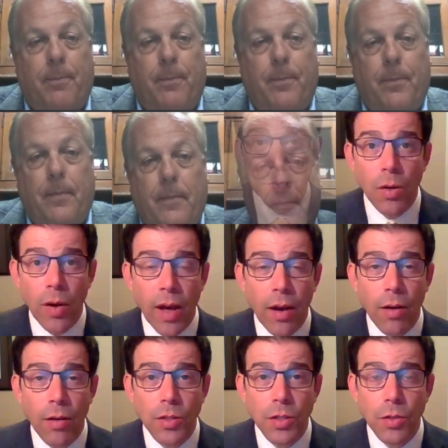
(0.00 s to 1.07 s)
And so,
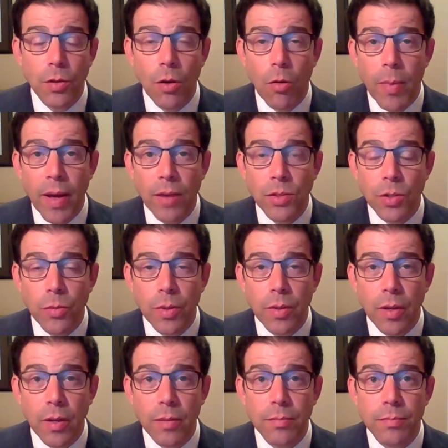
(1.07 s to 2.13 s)
how do you go about doing
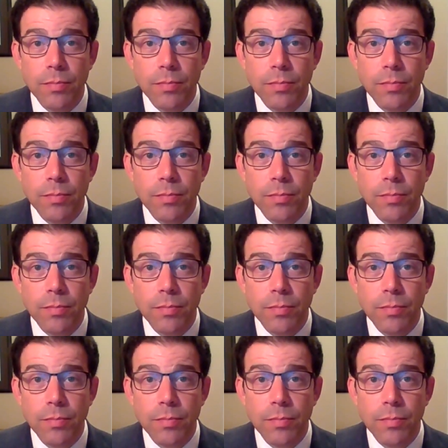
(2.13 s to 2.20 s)
that?